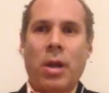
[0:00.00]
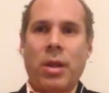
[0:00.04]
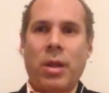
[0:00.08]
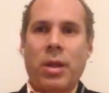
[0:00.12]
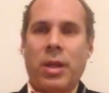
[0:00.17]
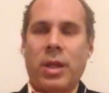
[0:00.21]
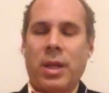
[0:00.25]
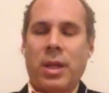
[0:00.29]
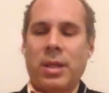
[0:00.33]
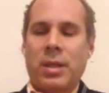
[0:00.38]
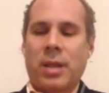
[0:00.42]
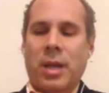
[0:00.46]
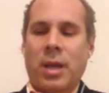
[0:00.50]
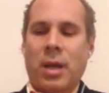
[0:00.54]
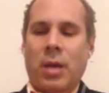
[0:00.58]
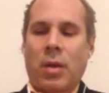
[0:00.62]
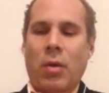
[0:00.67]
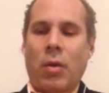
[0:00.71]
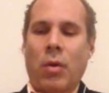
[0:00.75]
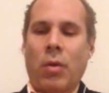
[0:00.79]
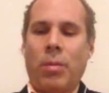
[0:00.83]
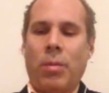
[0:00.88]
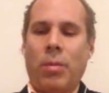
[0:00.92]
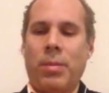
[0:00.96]
of things that
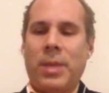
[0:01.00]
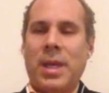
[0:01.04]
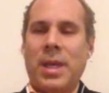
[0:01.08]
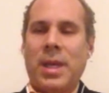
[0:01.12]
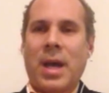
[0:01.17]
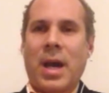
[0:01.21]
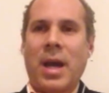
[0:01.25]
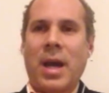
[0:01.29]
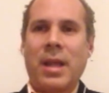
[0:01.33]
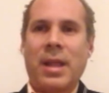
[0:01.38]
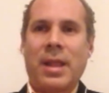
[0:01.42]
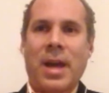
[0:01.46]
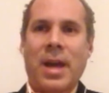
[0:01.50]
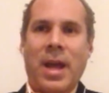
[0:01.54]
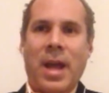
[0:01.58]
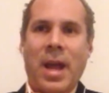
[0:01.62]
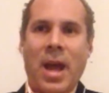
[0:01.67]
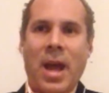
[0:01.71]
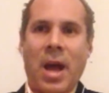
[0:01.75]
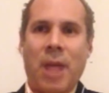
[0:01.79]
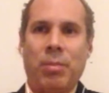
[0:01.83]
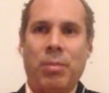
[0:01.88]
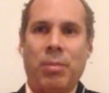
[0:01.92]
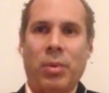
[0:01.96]
go behind that
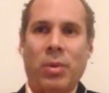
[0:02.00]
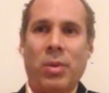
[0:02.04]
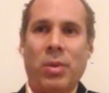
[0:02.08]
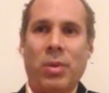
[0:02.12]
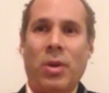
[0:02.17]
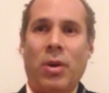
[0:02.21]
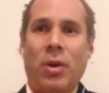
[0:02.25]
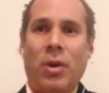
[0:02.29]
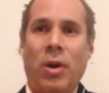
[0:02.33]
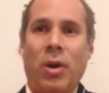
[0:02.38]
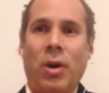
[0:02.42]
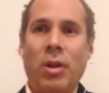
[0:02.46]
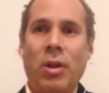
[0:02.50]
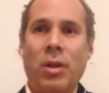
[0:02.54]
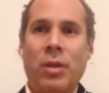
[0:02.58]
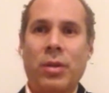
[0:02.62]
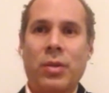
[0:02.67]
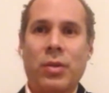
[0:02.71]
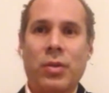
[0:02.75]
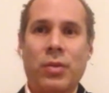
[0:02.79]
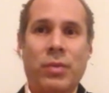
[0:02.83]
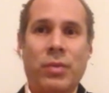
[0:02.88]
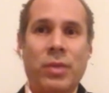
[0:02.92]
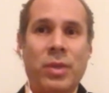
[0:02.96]
apple. All of
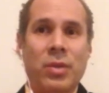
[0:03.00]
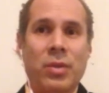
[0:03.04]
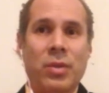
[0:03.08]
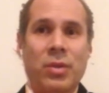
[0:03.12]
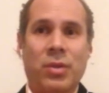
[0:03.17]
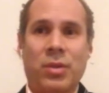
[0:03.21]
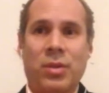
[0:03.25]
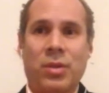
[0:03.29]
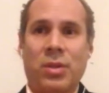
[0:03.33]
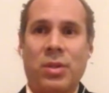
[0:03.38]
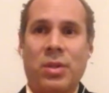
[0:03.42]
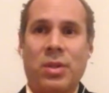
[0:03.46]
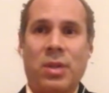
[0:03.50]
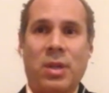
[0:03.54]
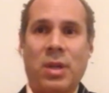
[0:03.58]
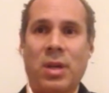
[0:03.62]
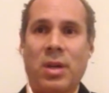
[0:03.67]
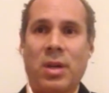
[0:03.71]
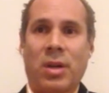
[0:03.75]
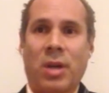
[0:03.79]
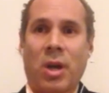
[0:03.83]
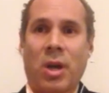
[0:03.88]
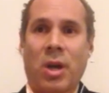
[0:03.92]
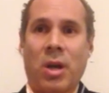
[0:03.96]
those resources
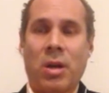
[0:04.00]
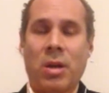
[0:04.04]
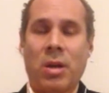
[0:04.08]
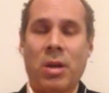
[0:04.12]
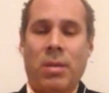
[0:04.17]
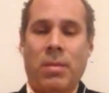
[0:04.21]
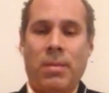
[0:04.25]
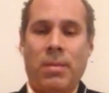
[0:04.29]
are gone.